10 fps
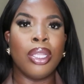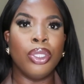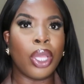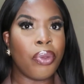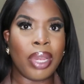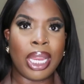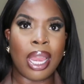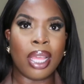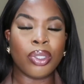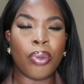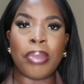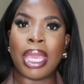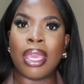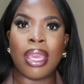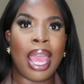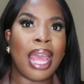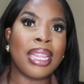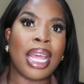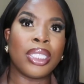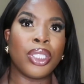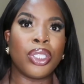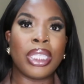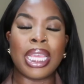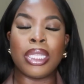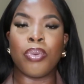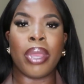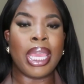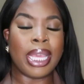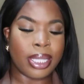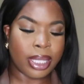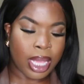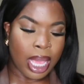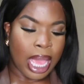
don't really last on me, and that's just is what it is.